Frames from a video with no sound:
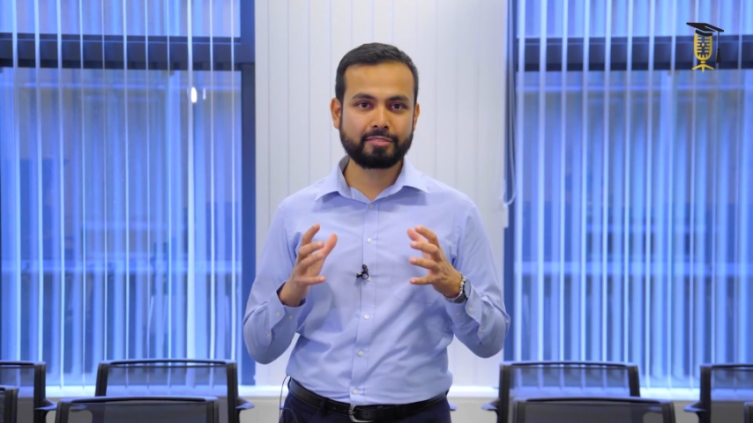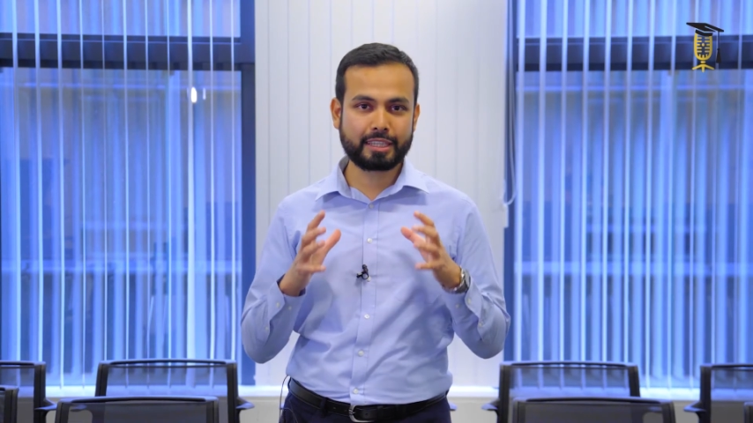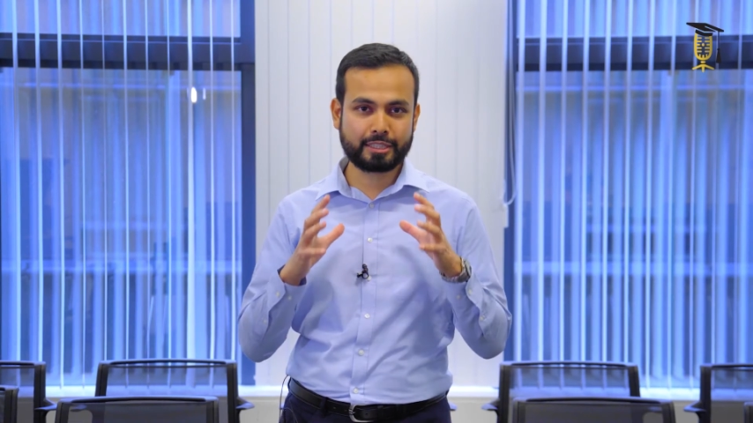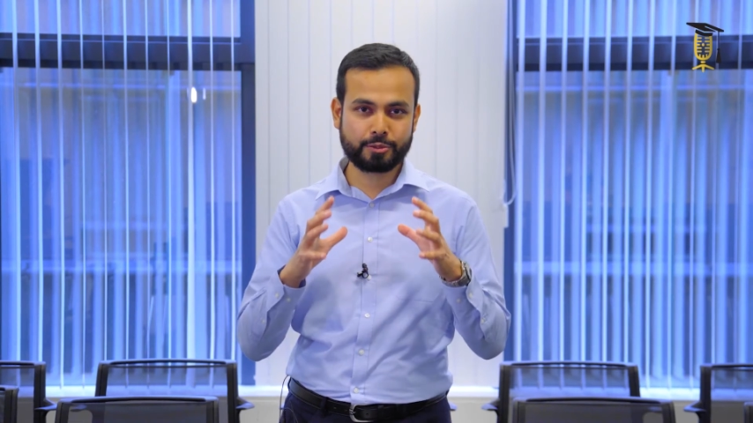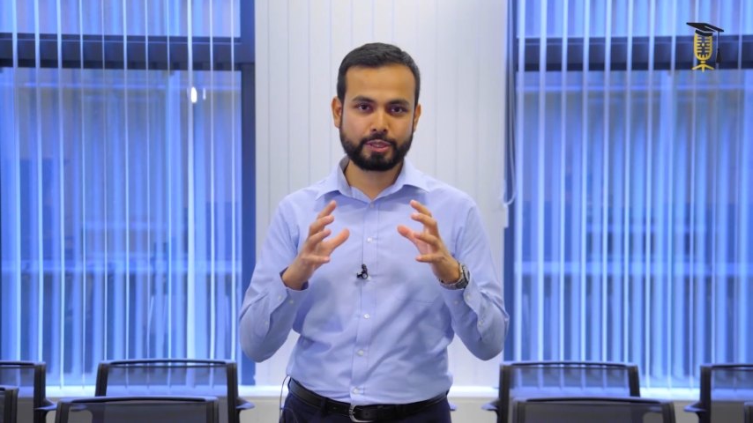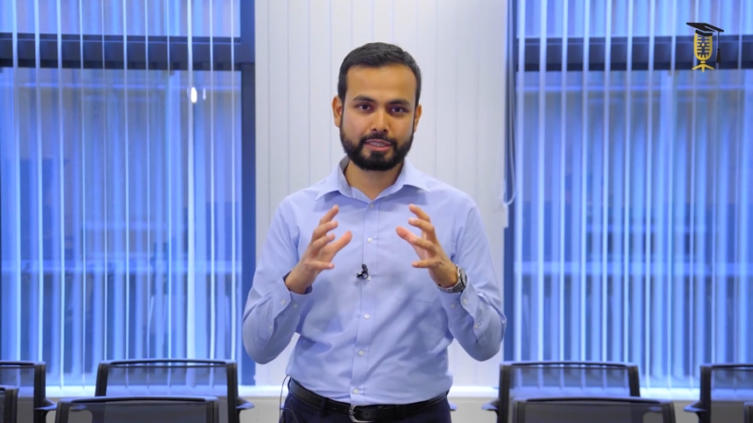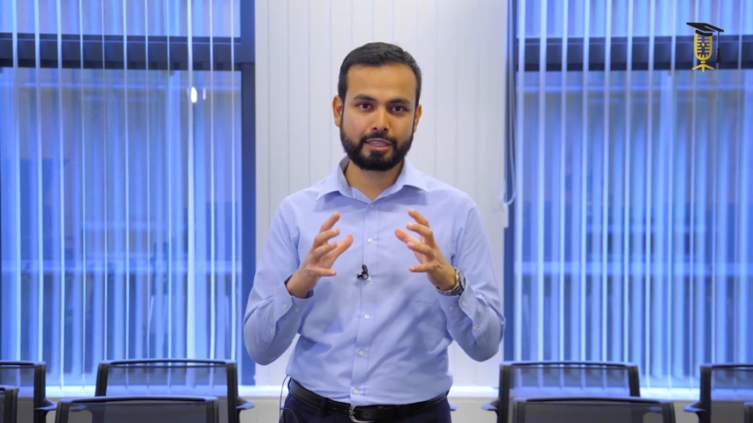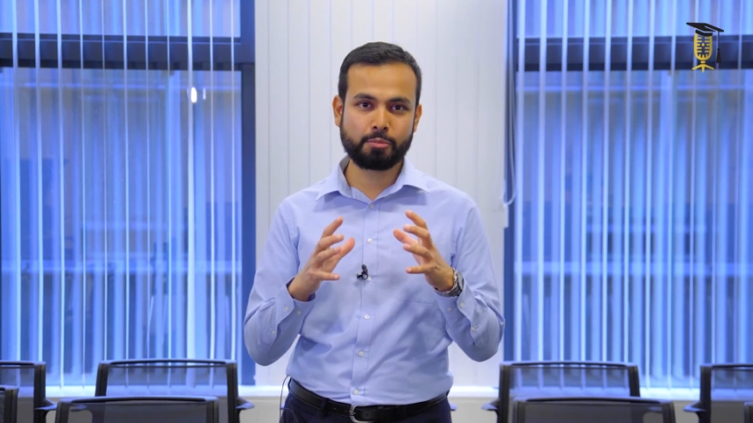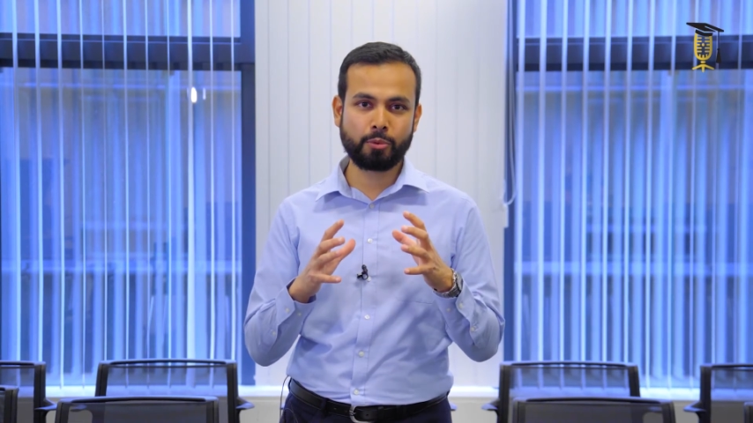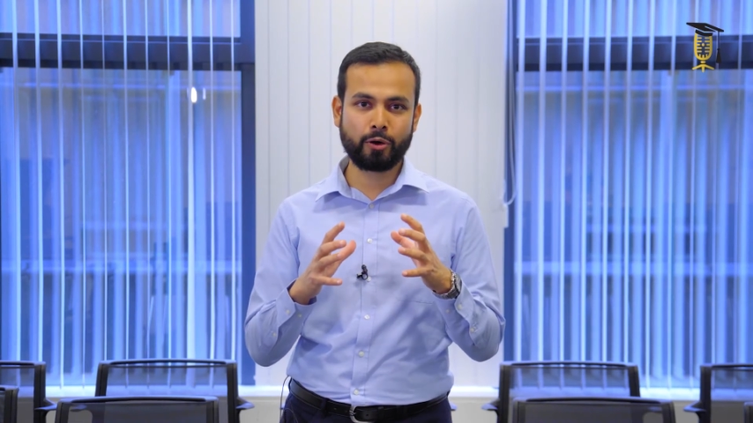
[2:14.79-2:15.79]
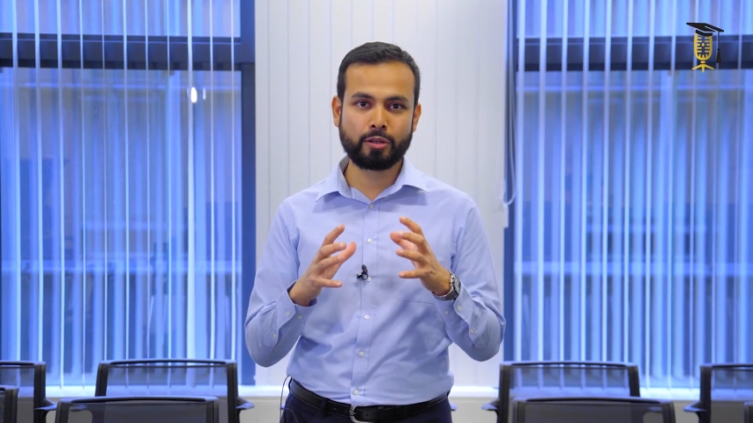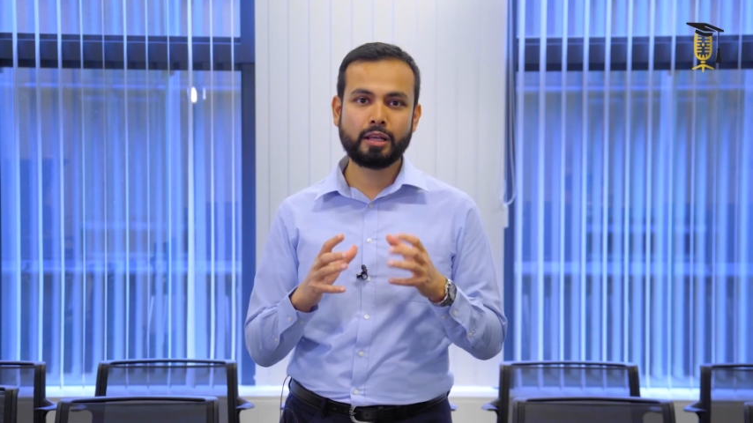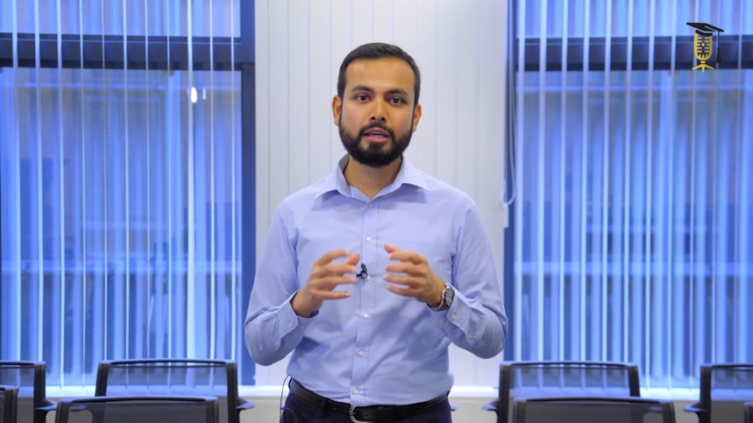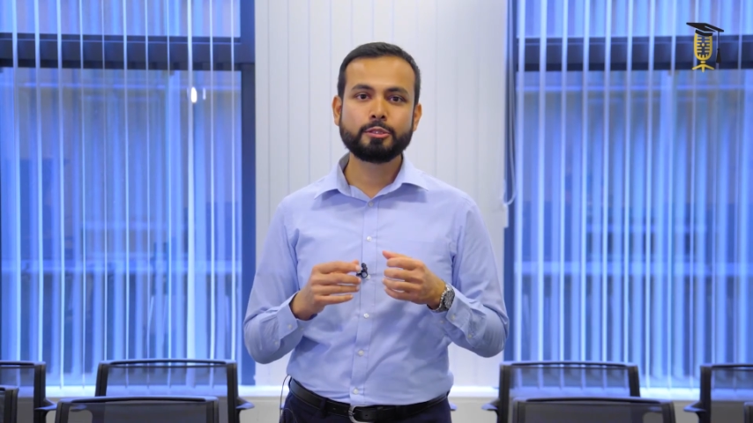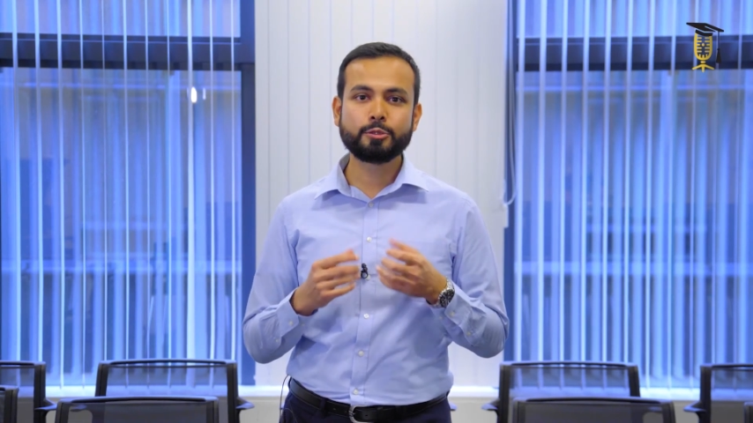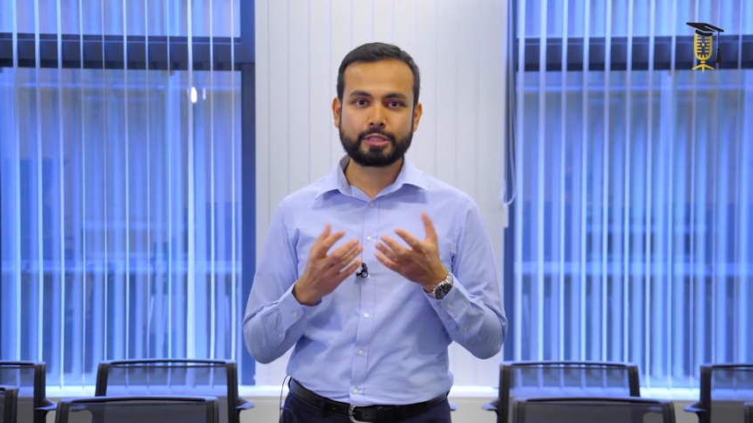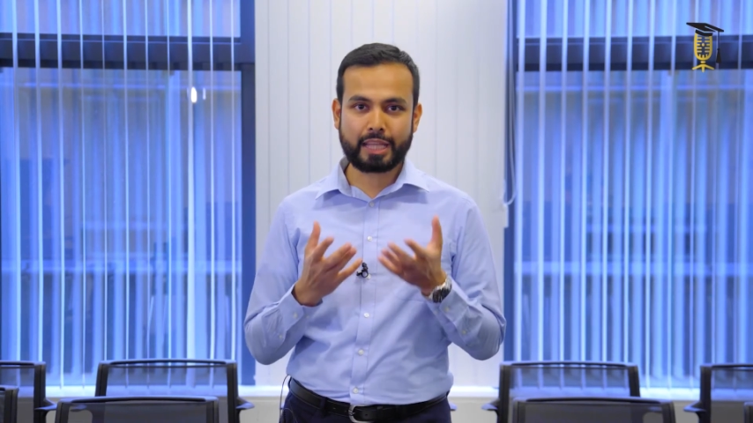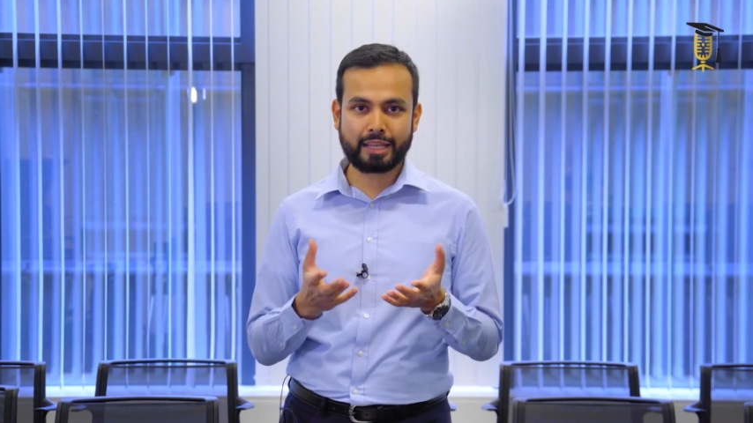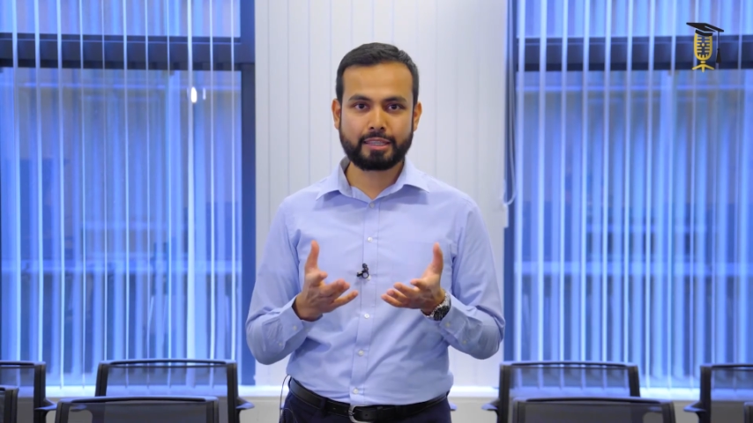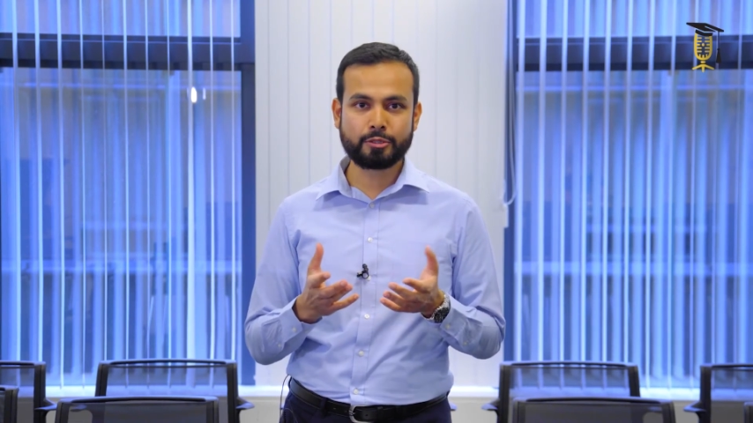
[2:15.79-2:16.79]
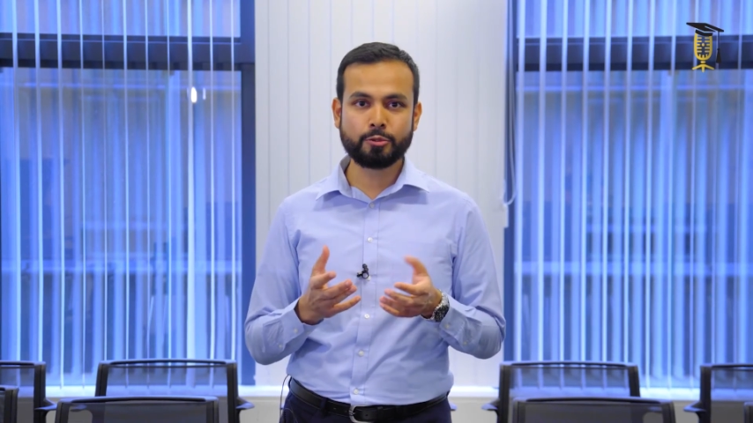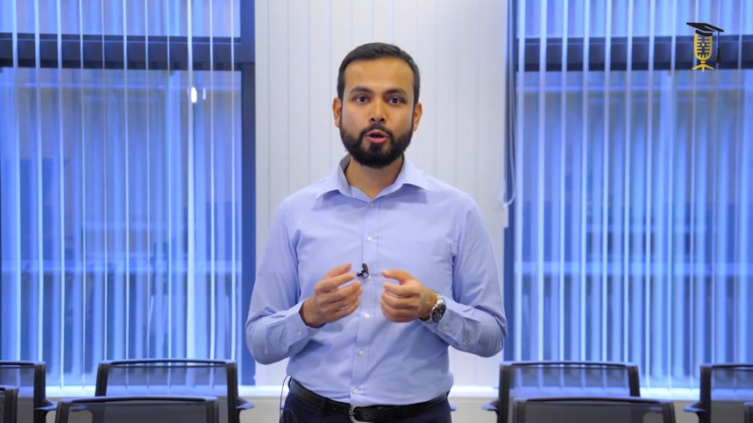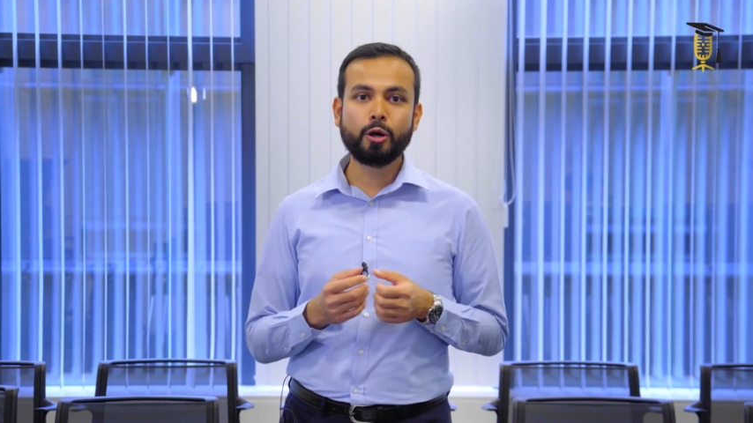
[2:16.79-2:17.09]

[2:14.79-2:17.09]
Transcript: that crystal ball to tell you